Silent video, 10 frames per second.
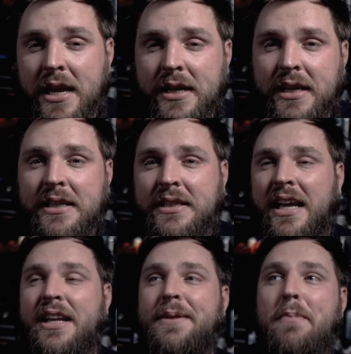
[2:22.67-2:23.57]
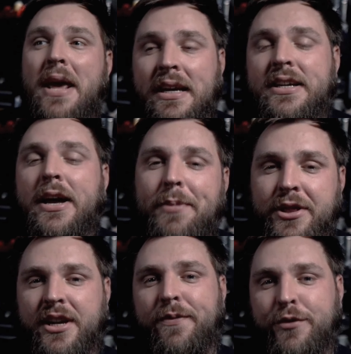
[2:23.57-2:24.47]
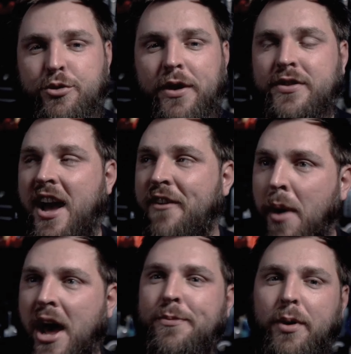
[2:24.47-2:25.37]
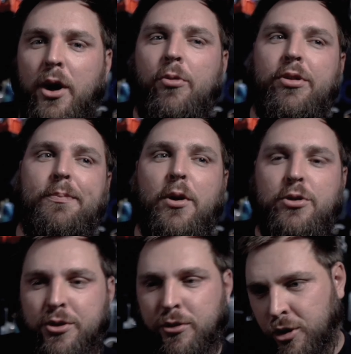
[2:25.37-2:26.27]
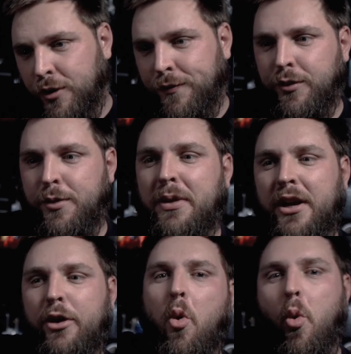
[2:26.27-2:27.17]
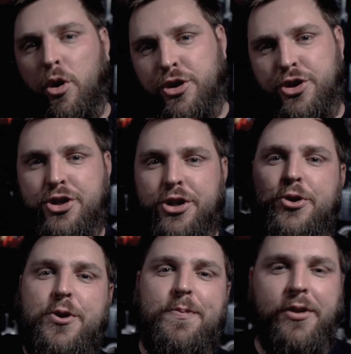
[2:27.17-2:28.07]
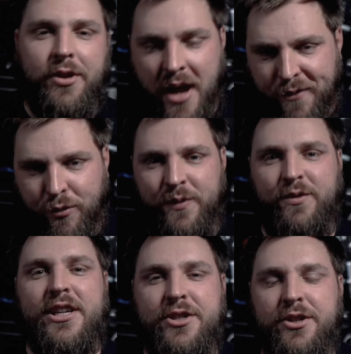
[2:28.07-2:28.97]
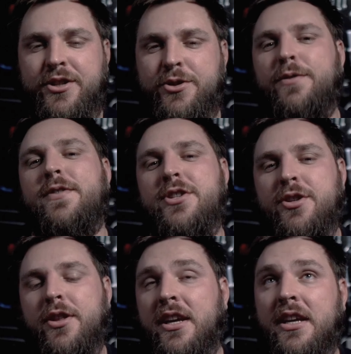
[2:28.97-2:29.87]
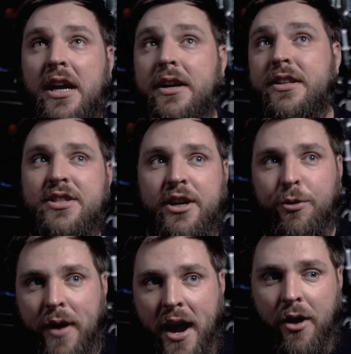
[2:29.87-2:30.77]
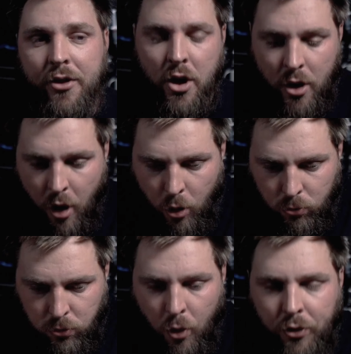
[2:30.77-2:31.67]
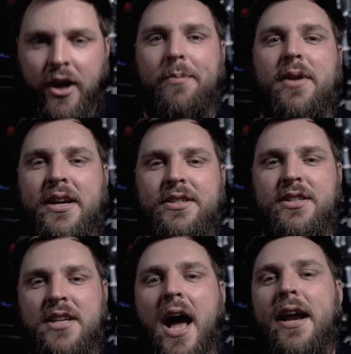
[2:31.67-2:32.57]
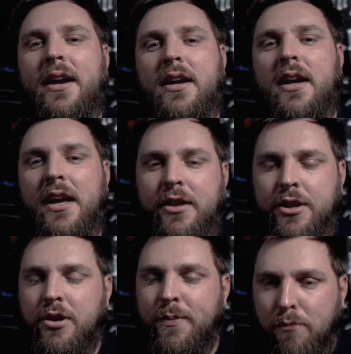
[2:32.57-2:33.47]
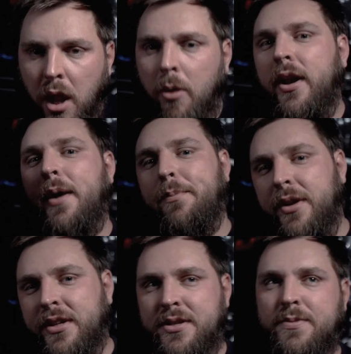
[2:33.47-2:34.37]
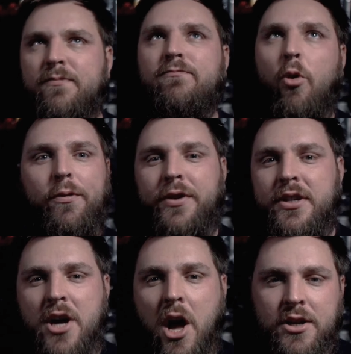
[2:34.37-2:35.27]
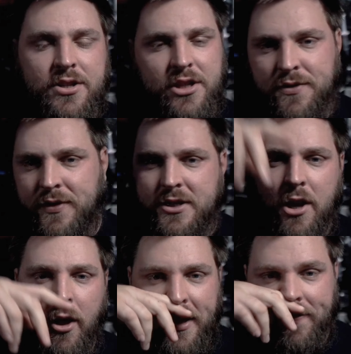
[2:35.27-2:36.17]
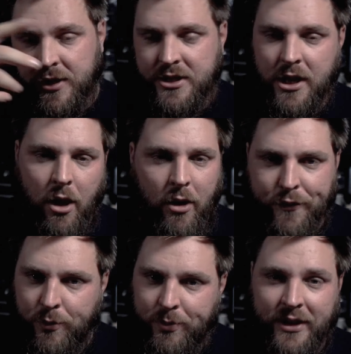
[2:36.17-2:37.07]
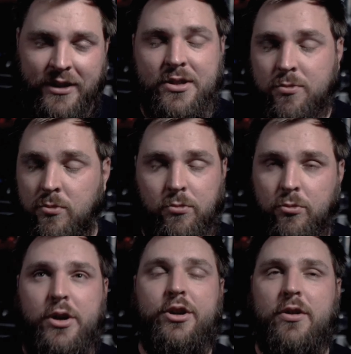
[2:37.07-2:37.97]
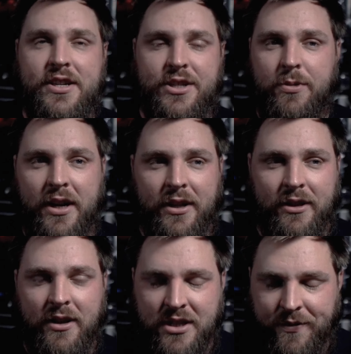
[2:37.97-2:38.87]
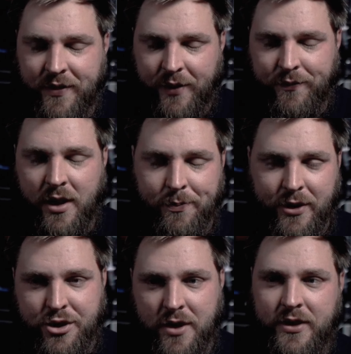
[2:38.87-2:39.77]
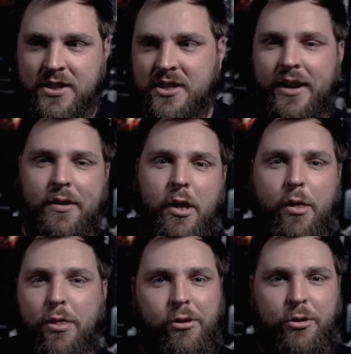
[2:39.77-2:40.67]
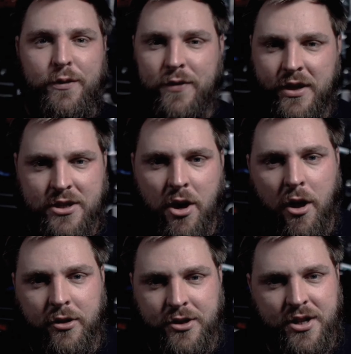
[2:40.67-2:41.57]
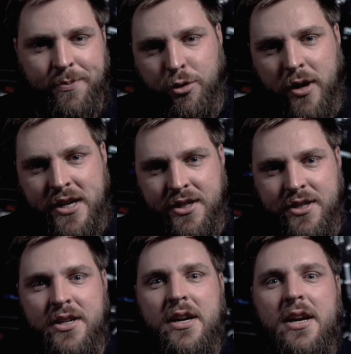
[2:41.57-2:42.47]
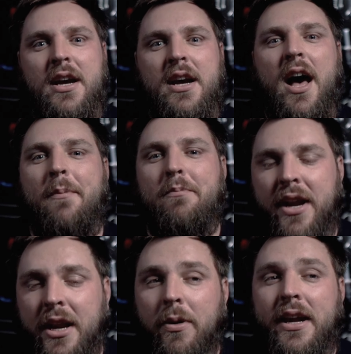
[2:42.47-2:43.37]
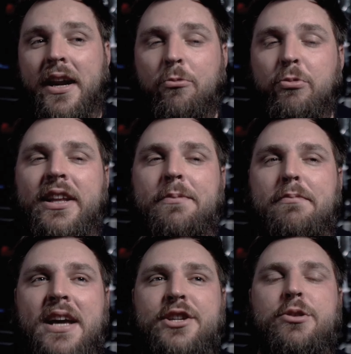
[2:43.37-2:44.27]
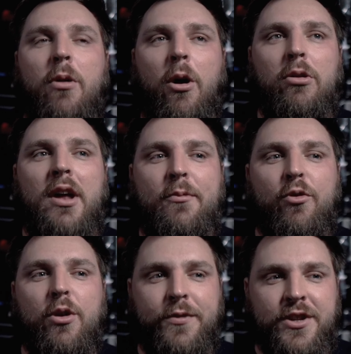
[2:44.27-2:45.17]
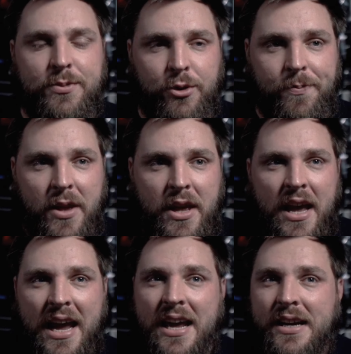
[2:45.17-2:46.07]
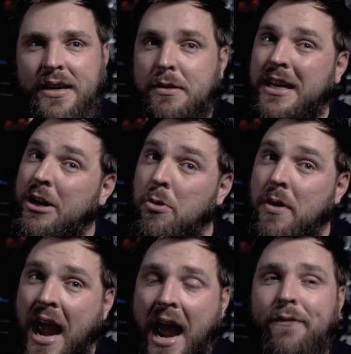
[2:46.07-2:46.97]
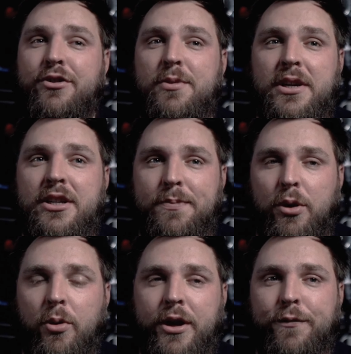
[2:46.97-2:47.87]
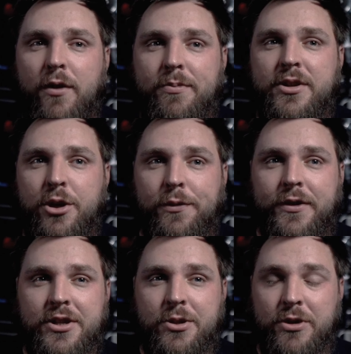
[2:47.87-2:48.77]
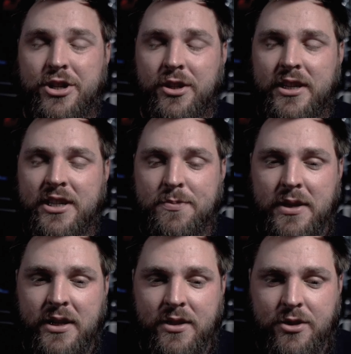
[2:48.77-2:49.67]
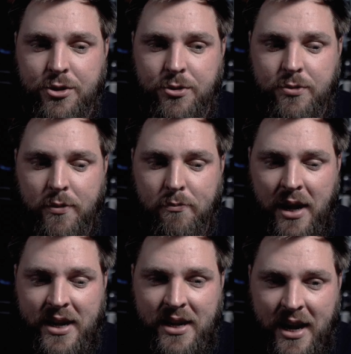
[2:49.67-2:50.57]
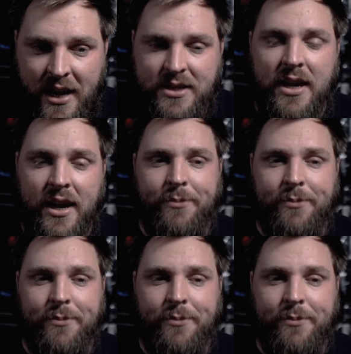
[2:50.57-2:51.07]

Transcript: aid in getting picked up at the end of the drift dive by the boat. Boats will look for the big orange tube that the diver inflates on the surface, so they can carry this thing around all rolled up nice and tight. And then you can blow it up and it's 4 feet tall, 6 feet tall, 8 feet tall, however big. There's one crazy one out there. I'll see if I can find a picture of it that's like 30 feet tall or some craziness. But anyway, it really makes you a whole lot more visible. And they don't have to be deployed from the surface, which leads me into my next